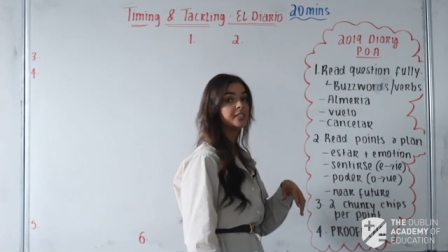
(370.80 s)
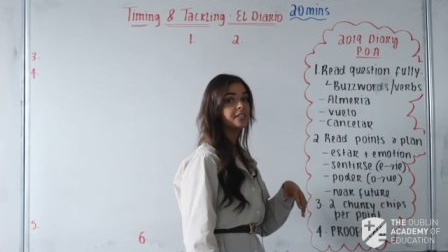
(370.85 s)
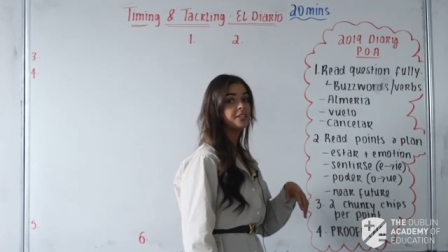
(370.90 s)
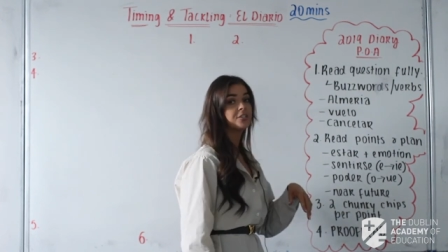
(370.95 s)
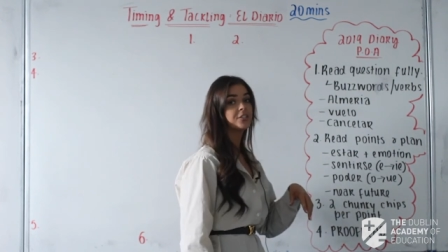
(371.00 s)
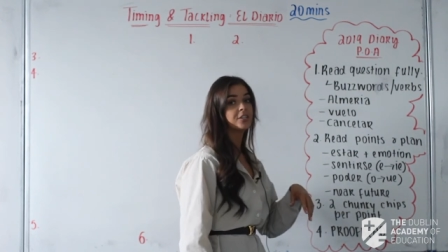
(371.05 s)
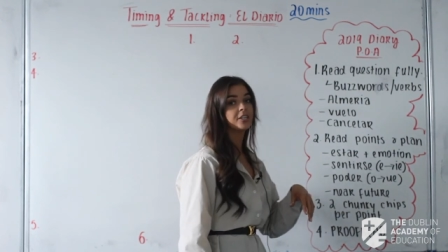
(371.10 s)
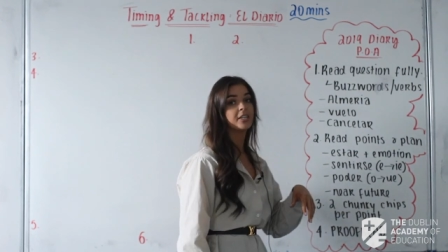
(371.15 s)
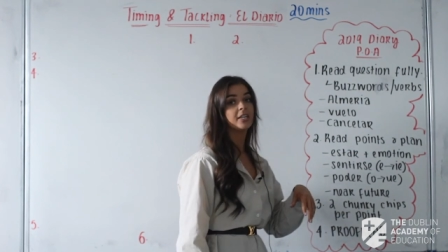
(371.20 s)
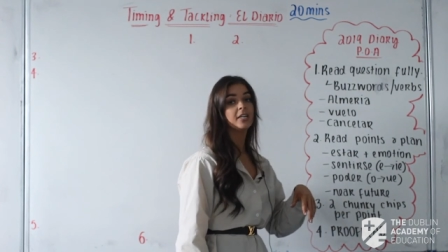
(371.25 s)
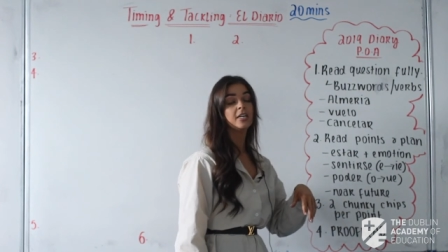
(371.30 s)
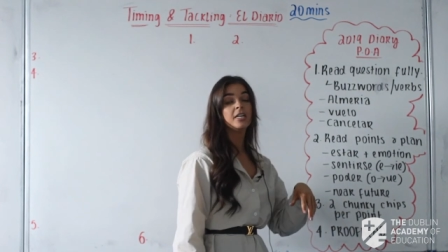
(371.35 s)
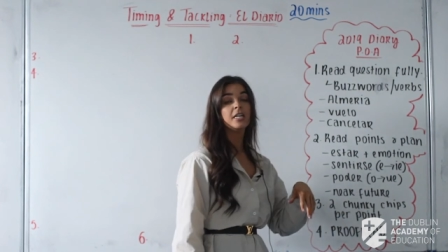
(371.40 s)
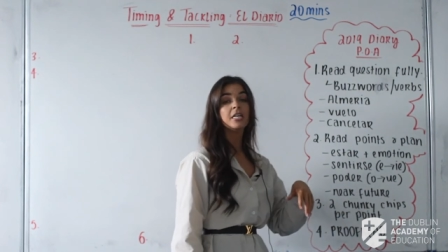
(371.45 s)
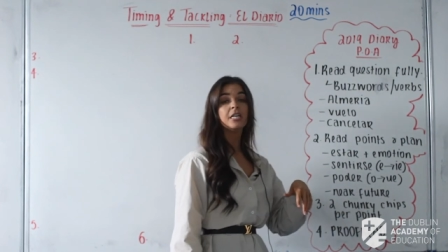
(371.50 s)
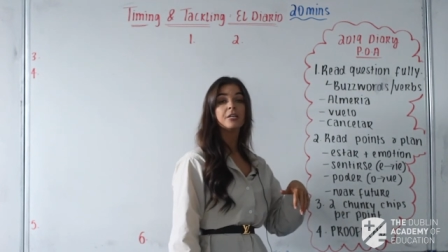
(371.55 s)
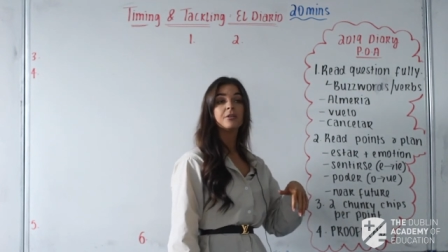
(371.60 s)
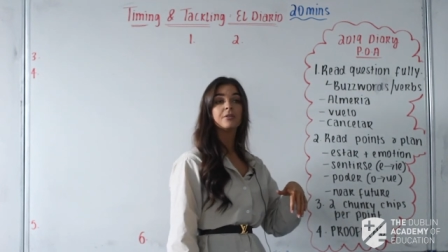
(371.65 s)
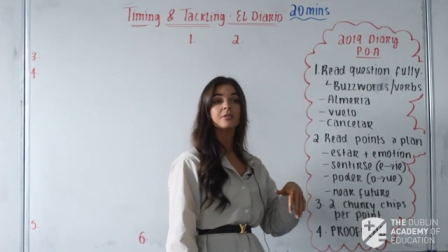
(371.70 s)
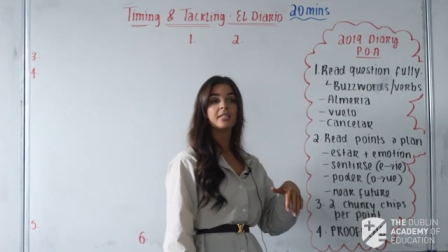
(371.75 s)
teacher
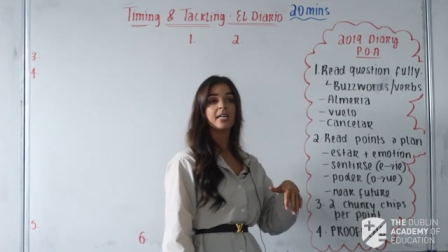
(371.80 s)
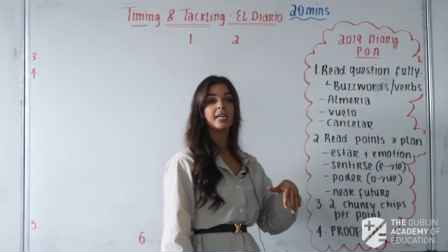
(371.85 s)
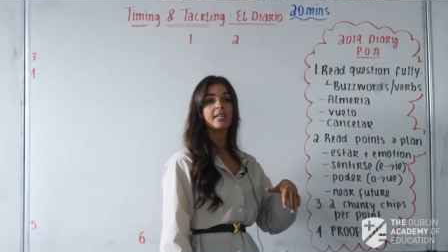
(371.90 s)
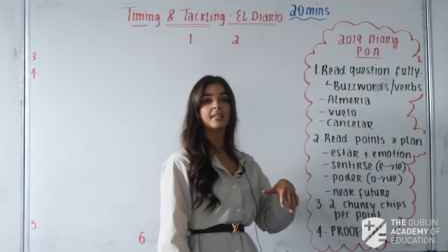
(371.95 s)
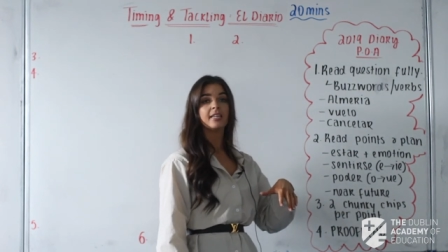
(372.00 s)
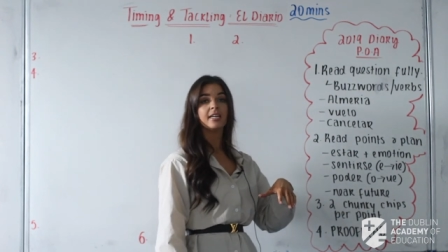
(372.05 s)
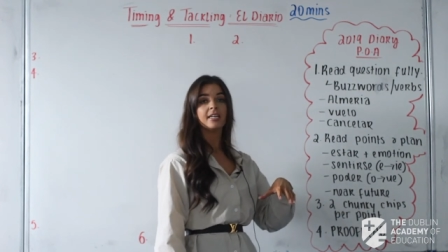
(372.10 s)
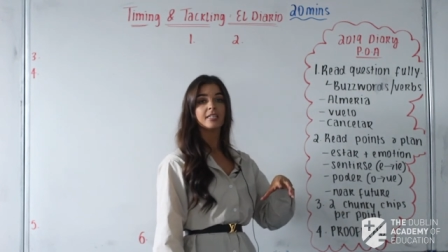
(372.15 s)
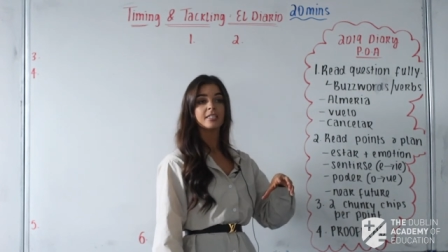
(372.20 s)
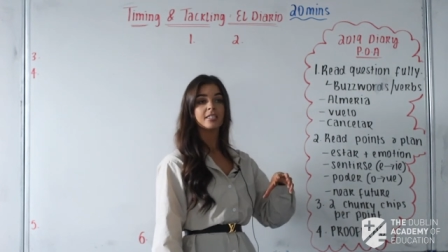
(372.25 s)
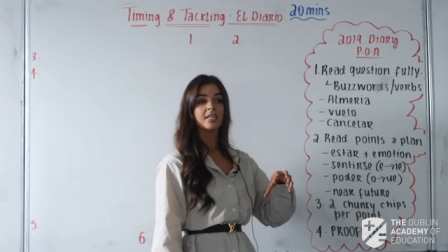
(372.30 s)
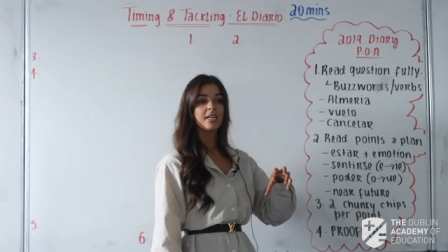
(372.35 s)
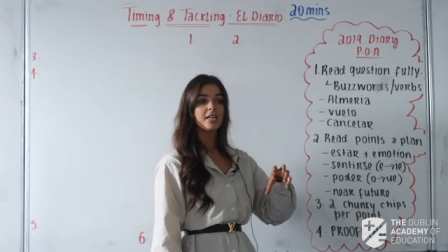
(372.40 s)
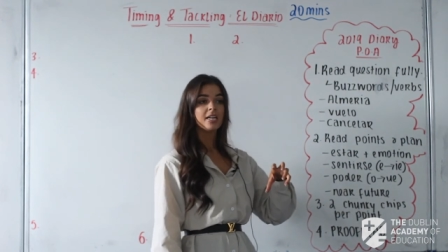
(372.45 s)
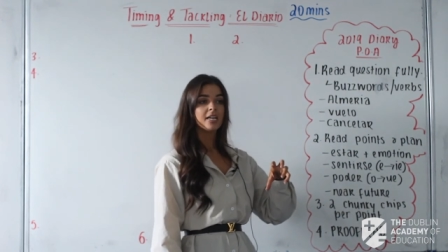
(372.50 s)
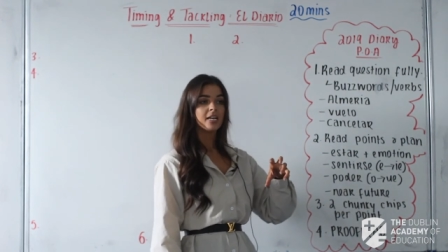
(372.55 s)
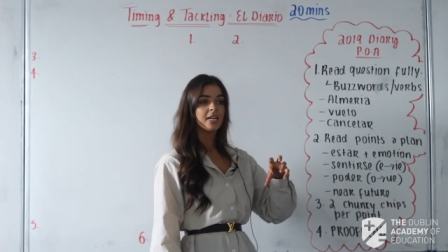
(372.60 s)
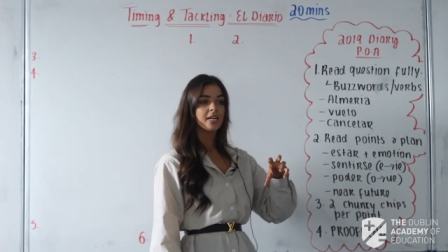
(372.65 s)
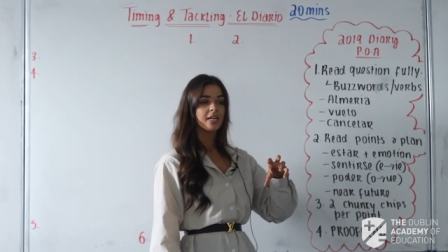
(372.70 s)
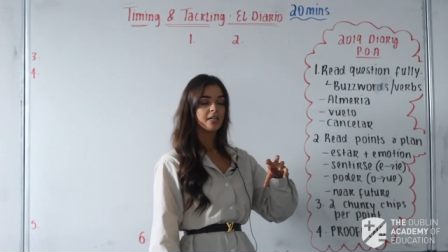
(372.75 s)
who said that
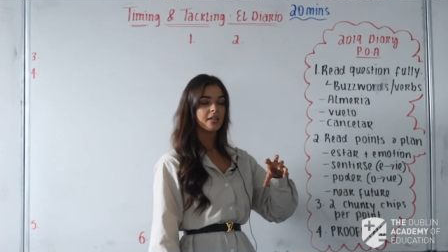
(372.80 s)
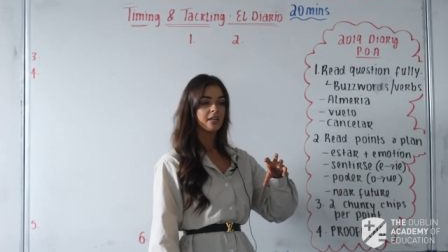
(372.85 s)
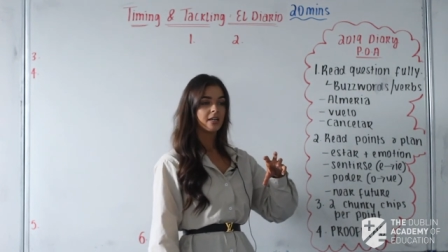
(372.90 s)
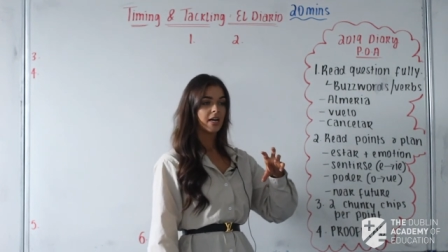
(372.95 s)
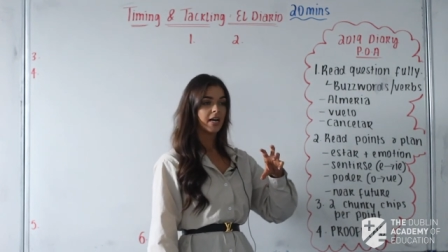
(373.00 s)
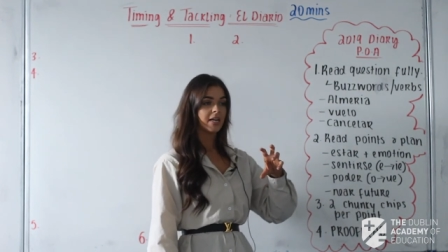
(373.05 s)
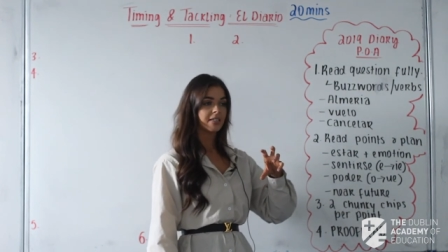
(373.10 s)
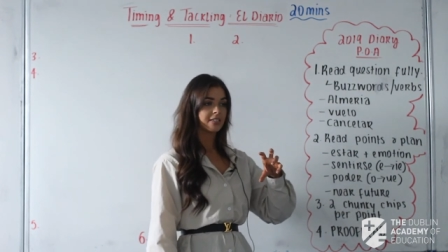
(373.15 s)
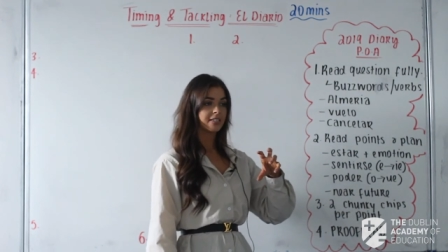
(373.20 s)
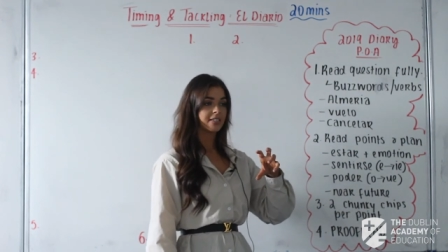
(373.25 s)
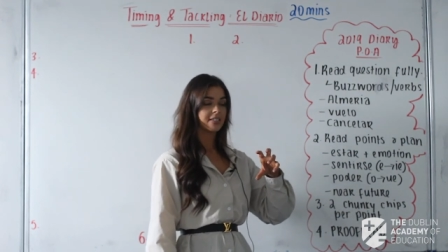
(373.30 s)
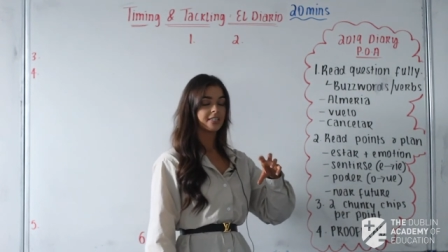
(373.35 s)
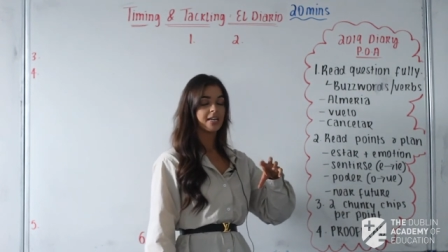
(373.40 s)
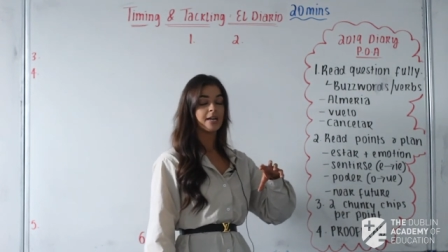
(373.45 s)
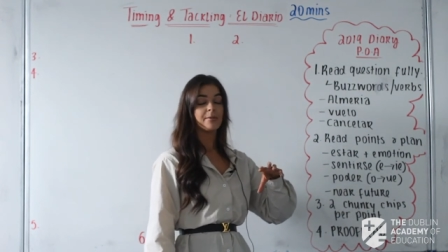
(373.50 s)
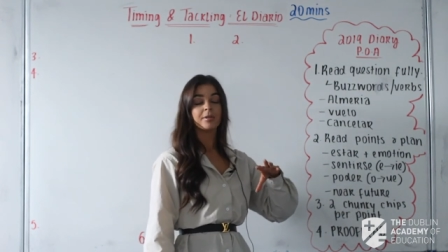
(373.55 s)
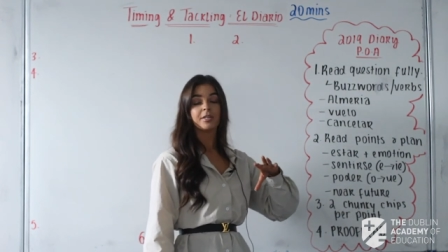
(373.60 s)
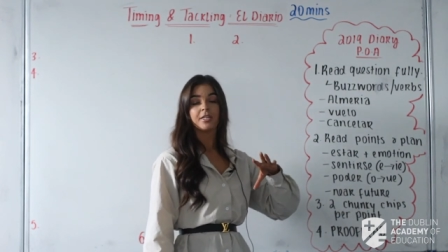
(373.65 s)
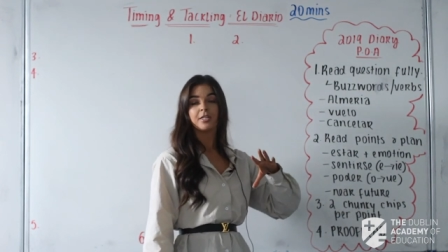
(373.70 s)
as an examiner,